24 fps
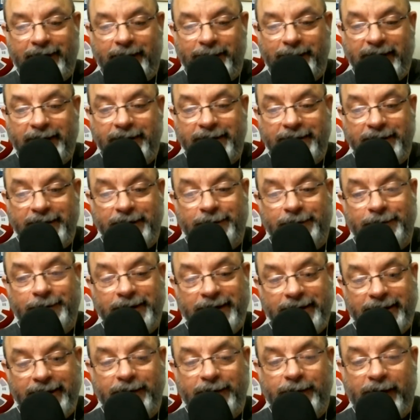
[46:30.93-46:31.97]
I mean, do you
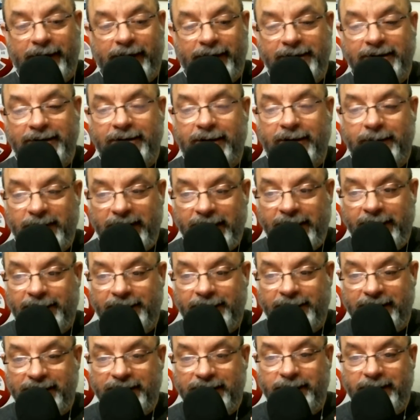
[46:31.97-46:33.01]
really want to just come in here
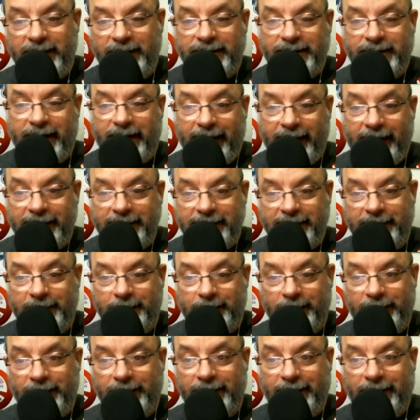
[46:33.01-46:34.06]
just to be saying
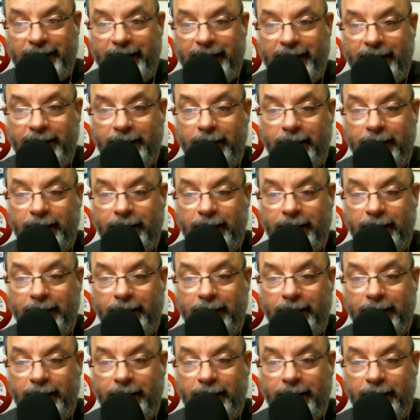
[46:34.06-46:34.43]
something like,